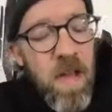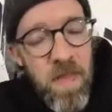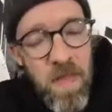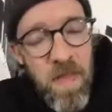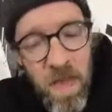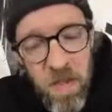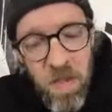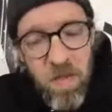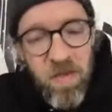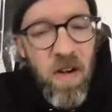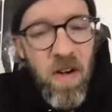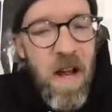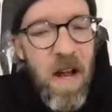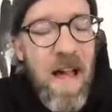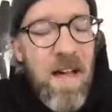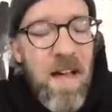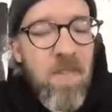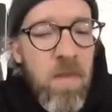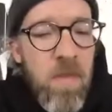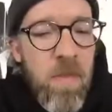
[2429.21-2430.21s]
Thank you for
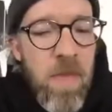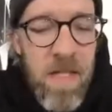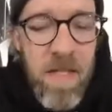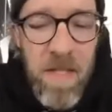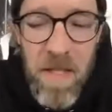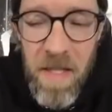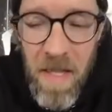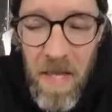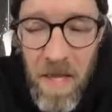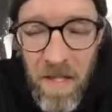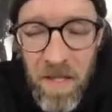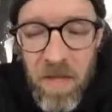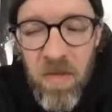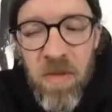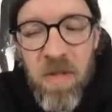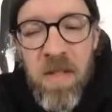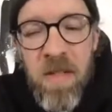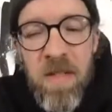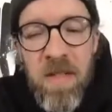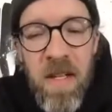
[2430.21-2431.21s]
having me in the
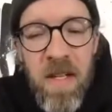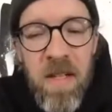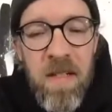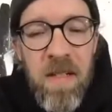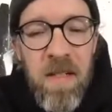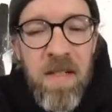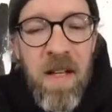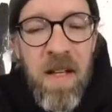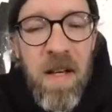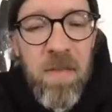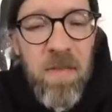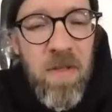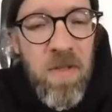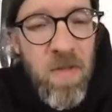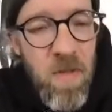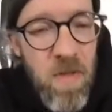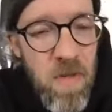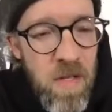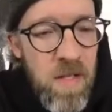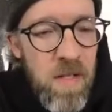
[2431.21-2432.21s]
gallery and taking the time to
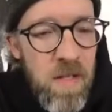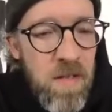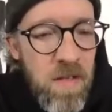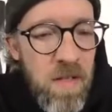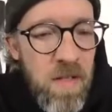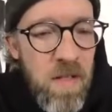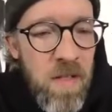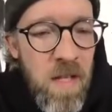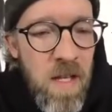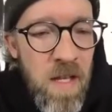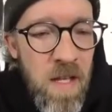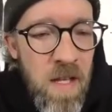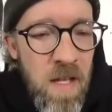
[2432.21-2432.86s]
do this and